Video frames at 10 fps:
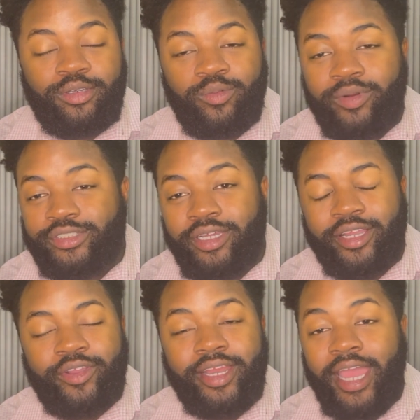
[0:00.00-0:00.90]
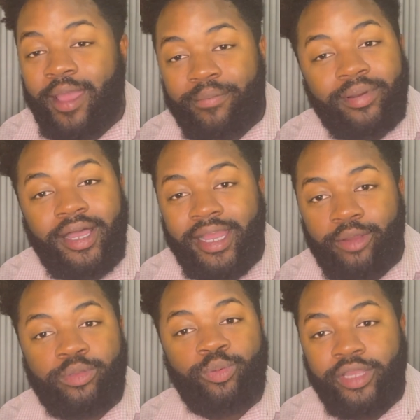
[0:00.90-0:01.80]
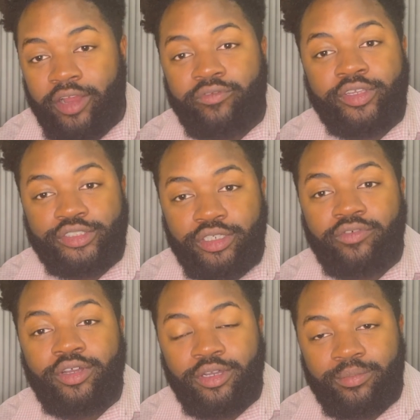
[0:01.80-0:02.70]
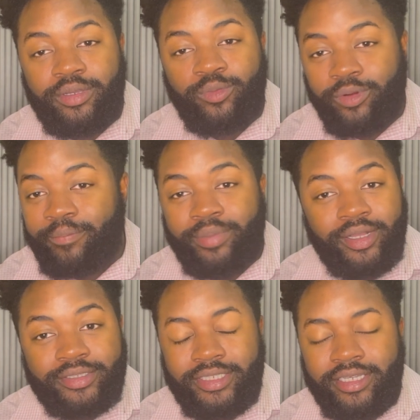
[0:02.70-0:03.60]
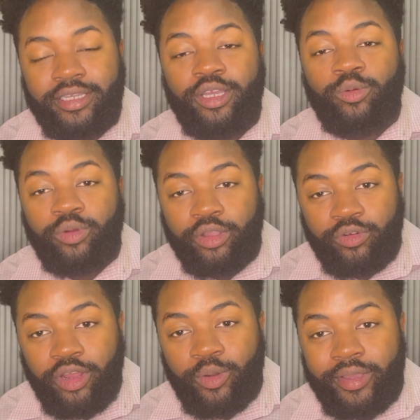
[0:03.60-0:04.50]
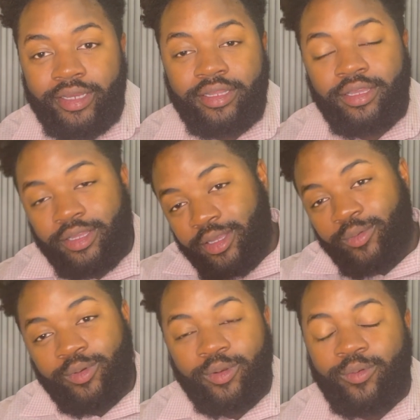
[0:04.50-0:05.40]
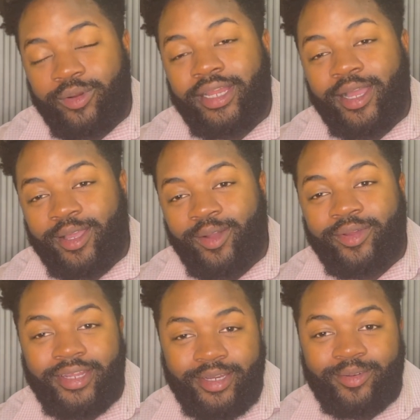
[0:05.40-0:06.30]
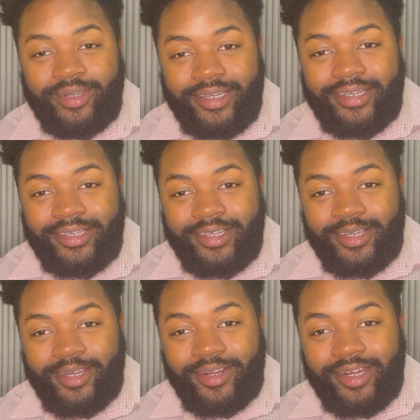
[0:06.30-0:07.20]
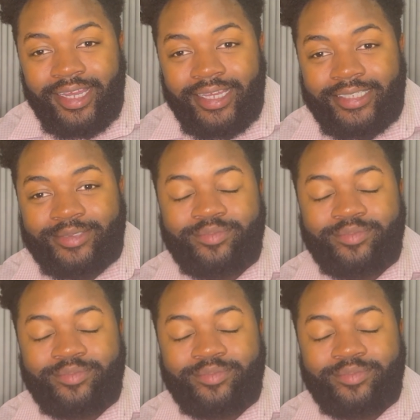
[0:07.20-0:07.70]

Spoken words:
we're trying to create an empire with We Are Vision of Hope. We're building, we're growing, we're not going anywhere, all right?